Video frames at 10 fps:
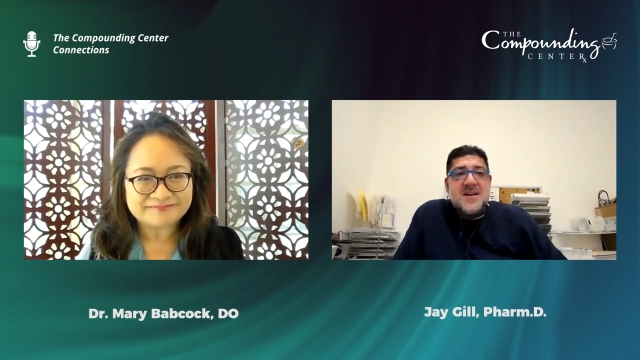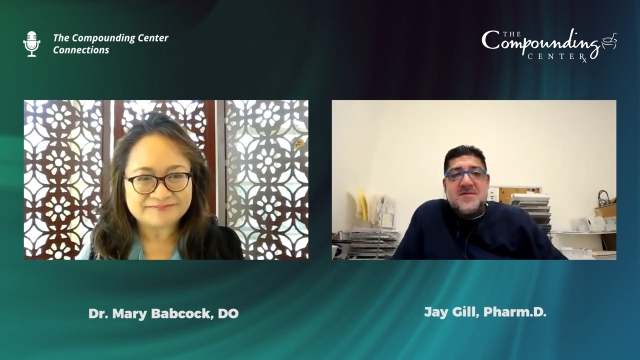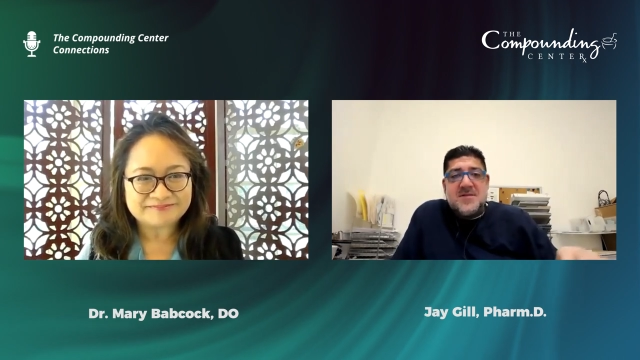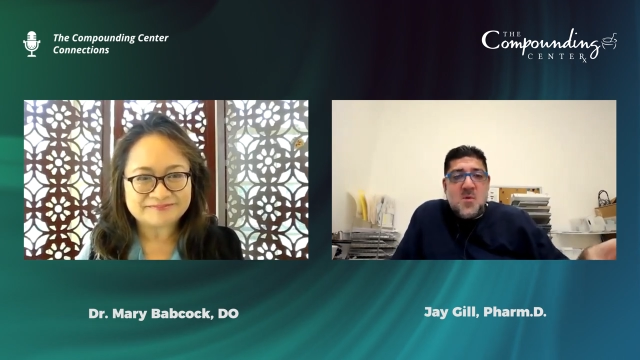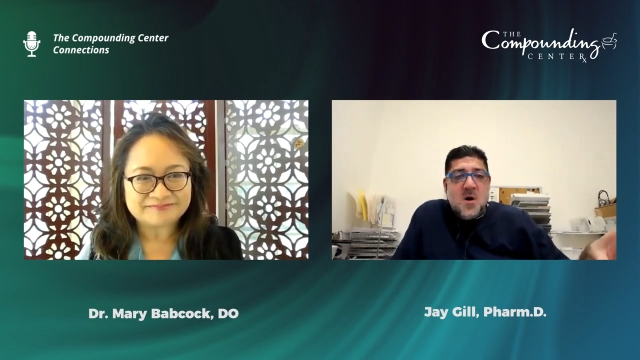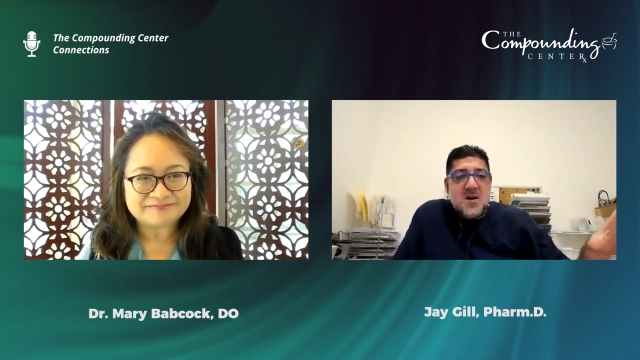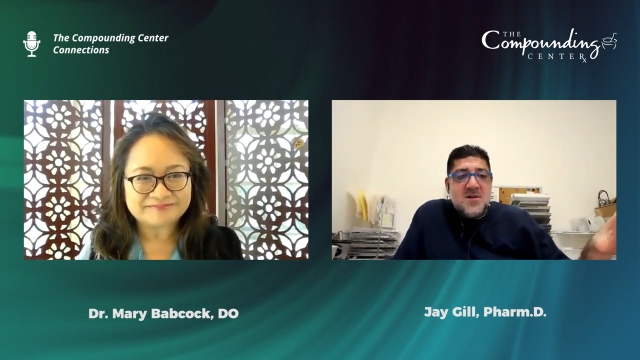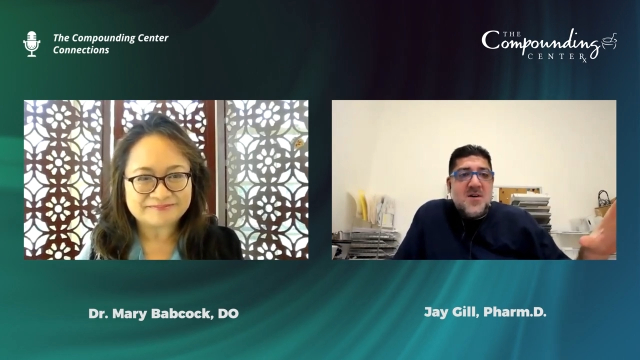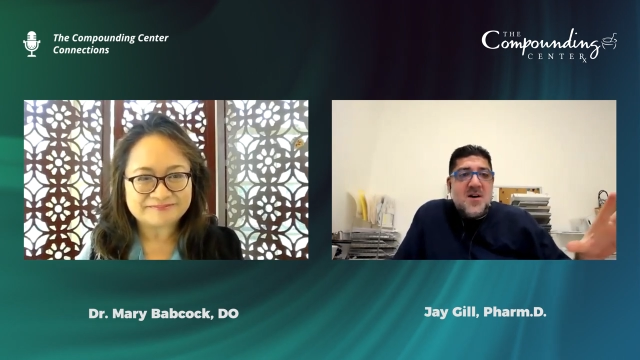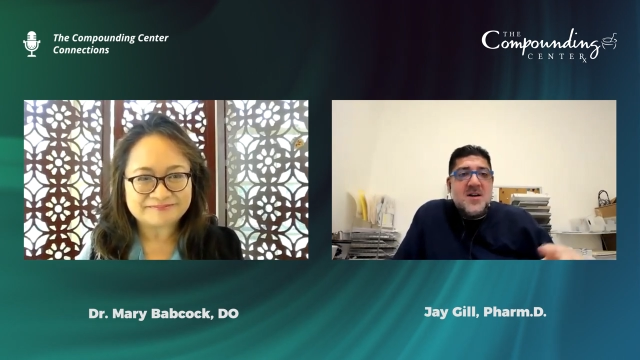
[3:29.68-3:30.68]
Speaker 1: you have the
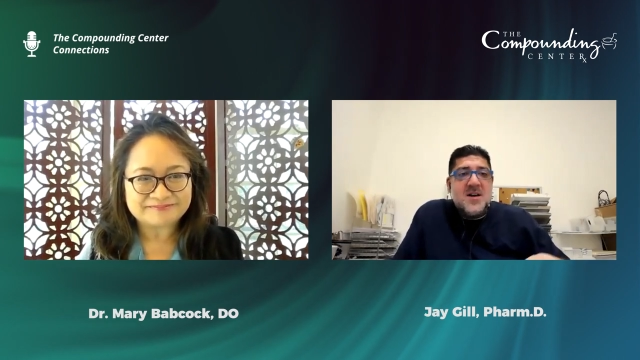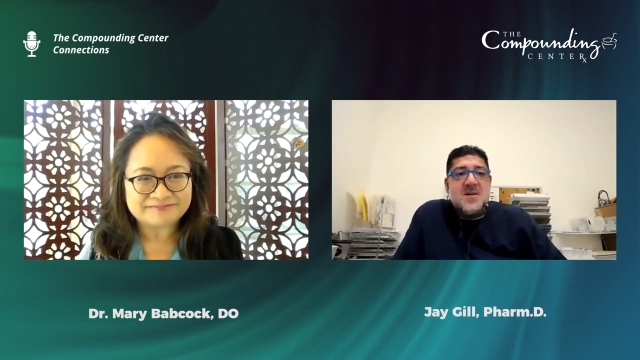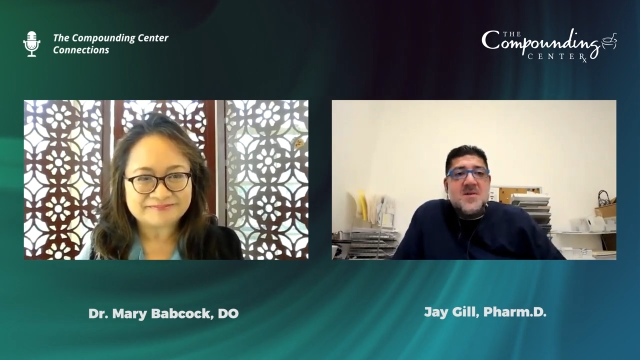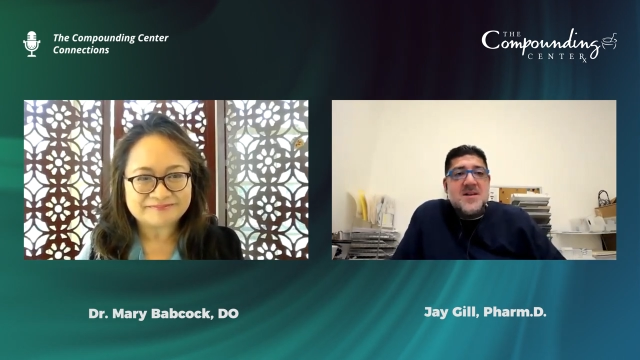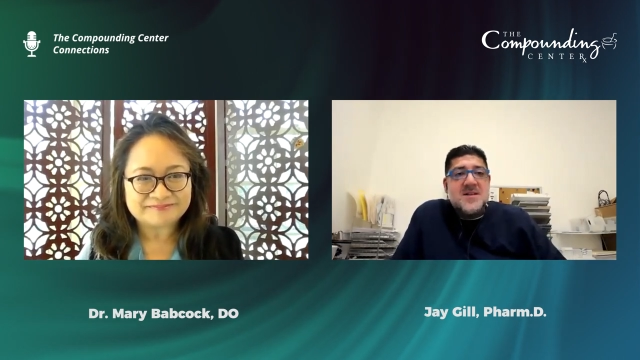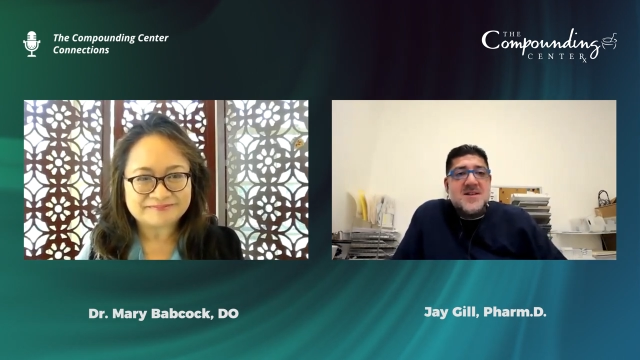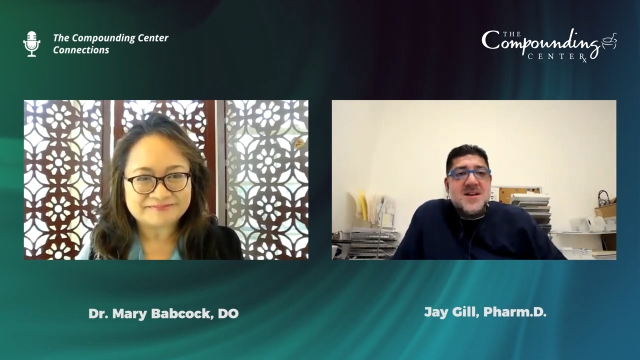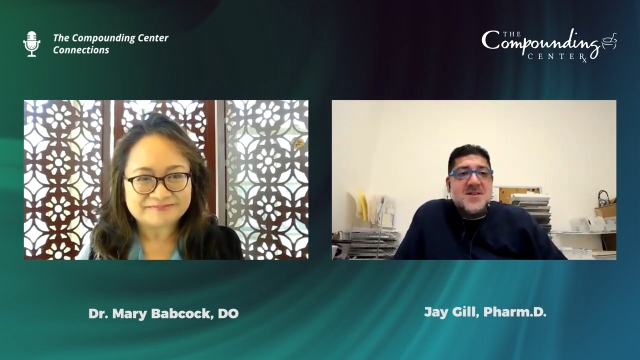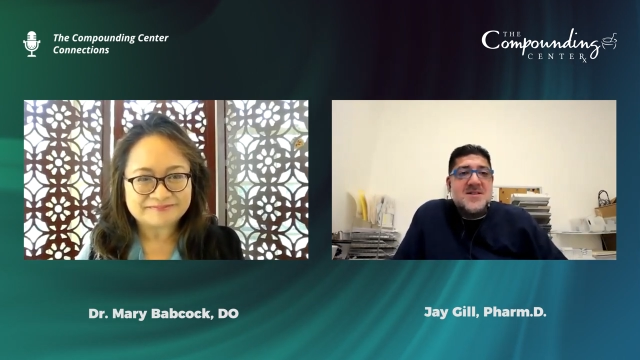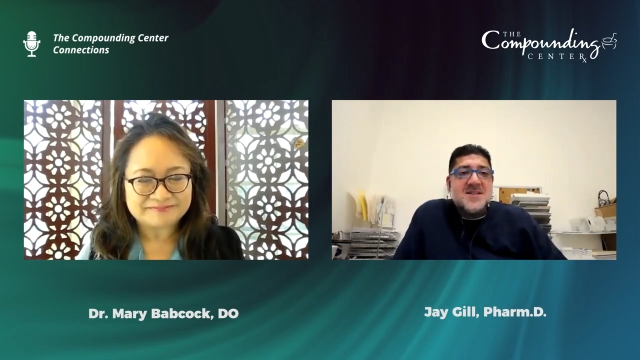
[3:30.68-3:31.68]
waterfall going.
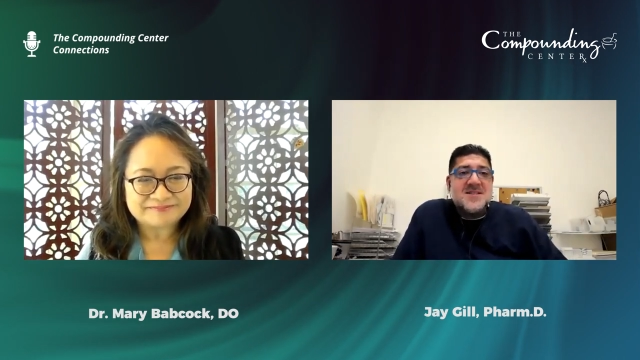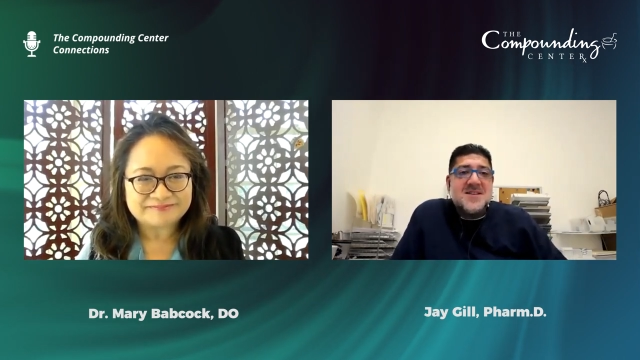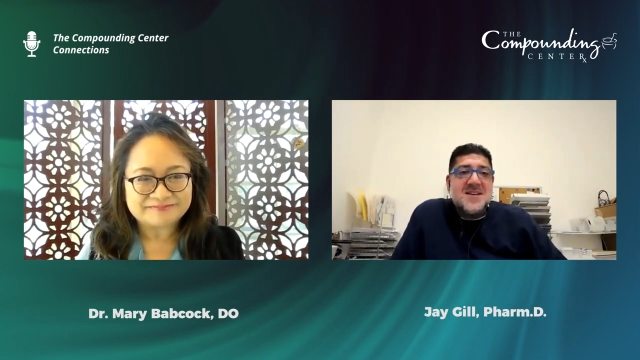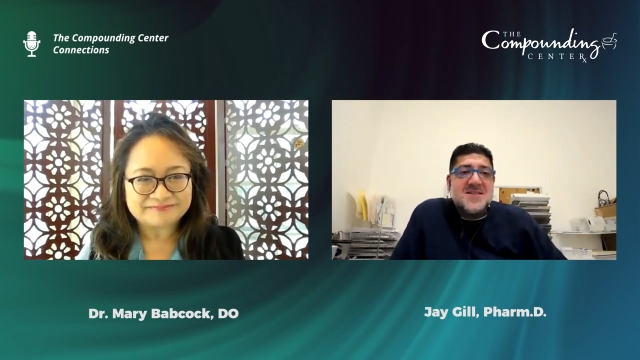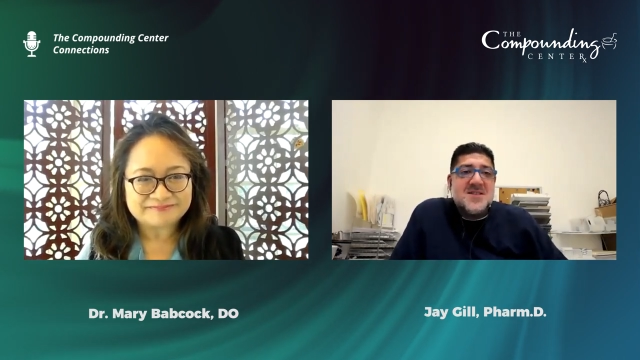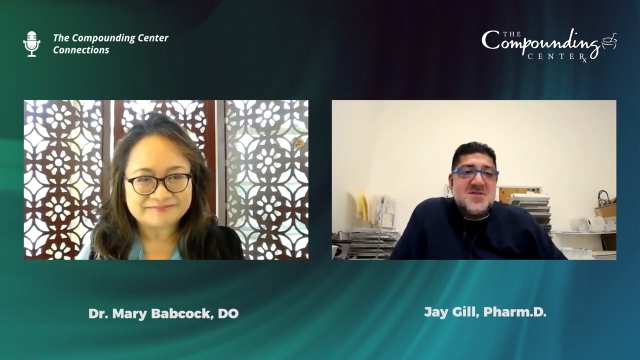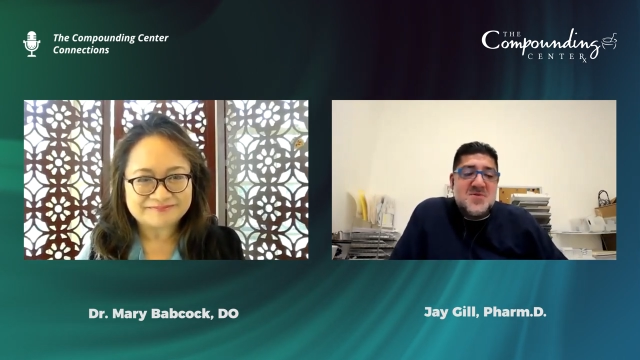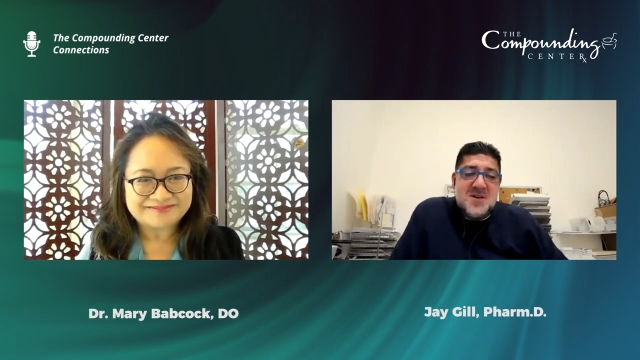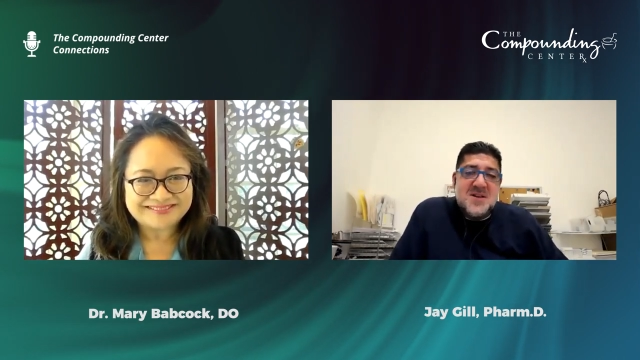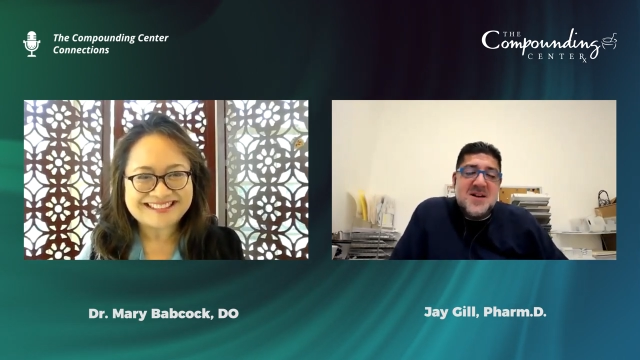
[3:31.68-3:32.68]
So it's, it's, it's
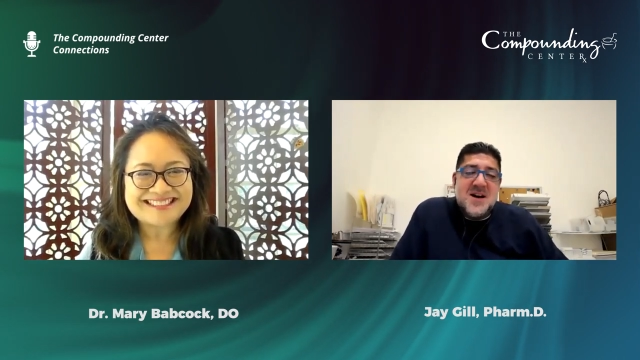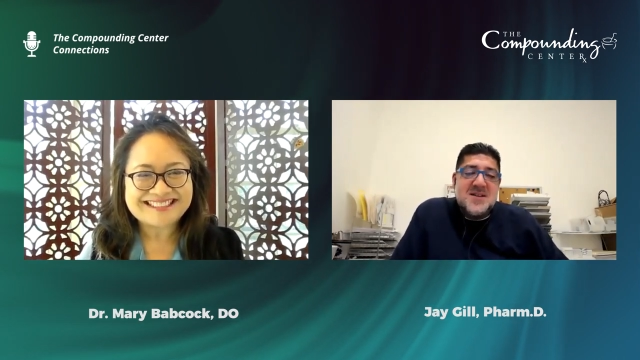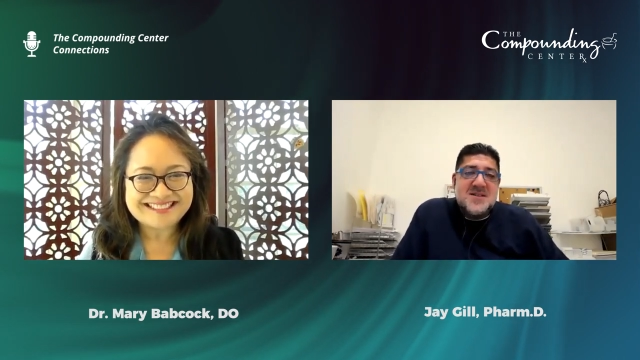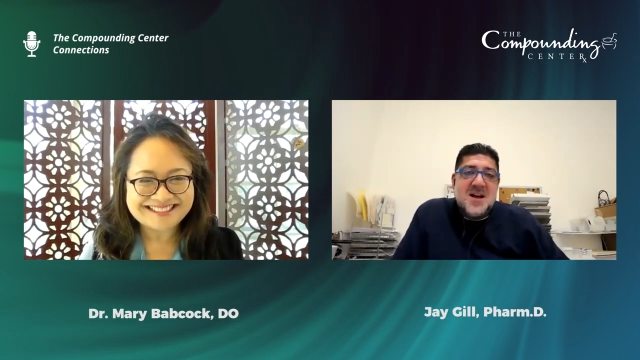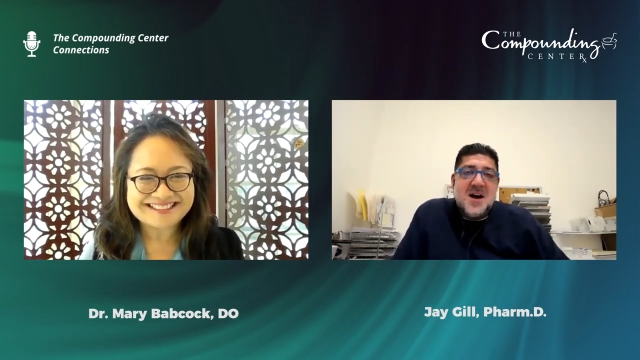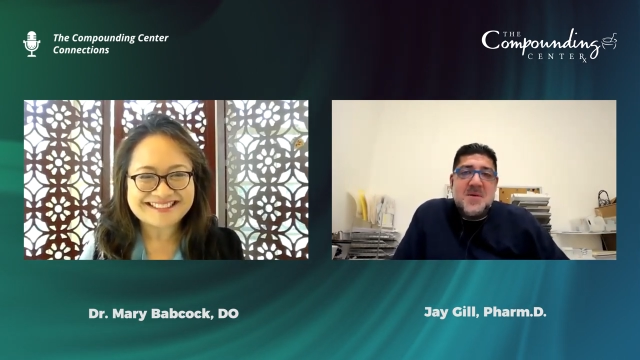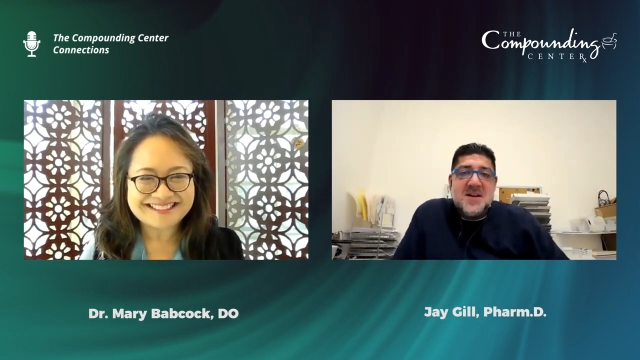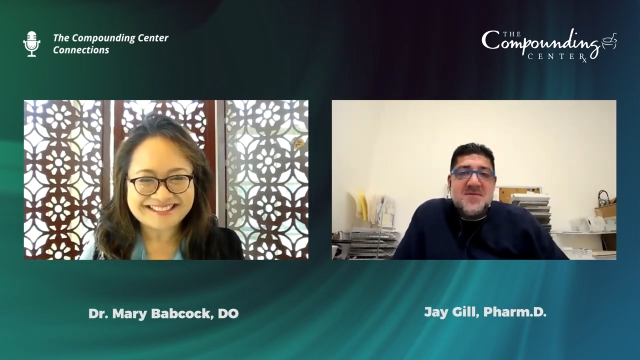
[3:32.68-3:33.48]
really nice, calming